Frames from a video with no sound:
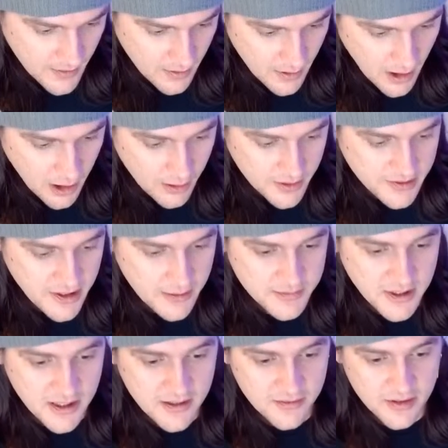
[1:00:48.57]
Hassam's
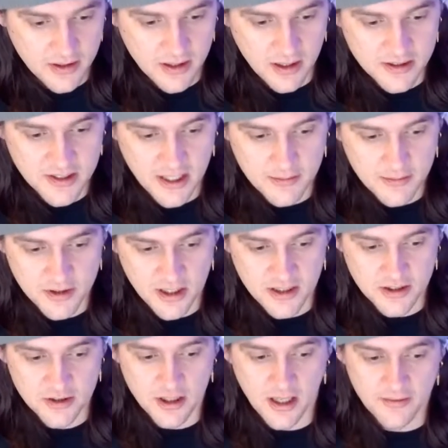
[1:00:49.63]
not even... Hassam says
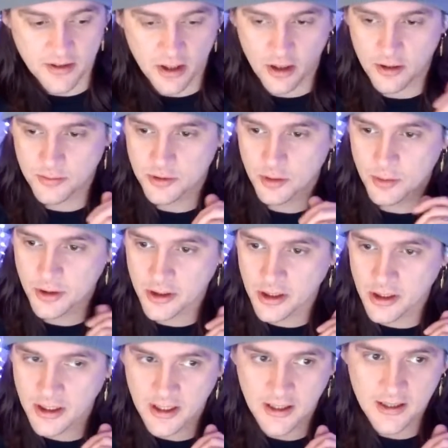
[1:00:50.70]
he's driving home, so we're
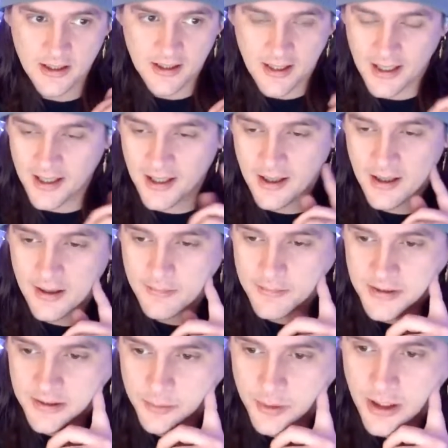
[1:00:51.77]
good.
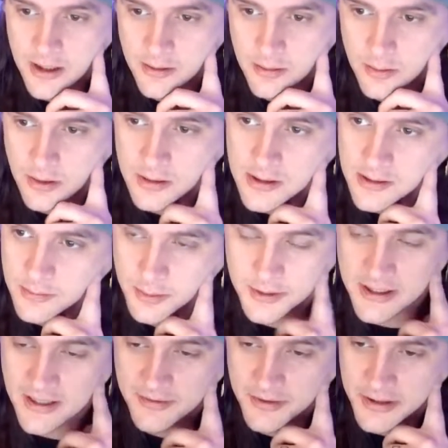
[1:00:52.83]
We're
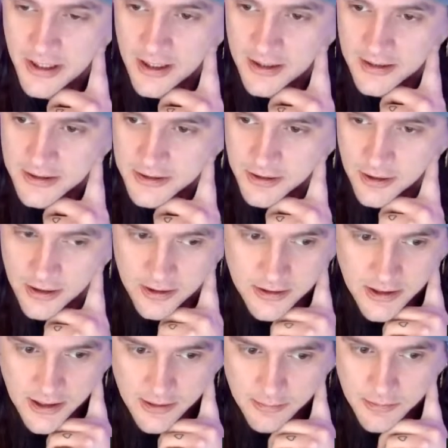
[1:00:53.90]
definitely not going to start on
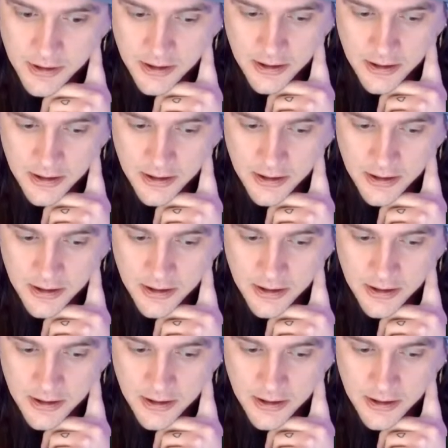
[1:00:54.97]
time.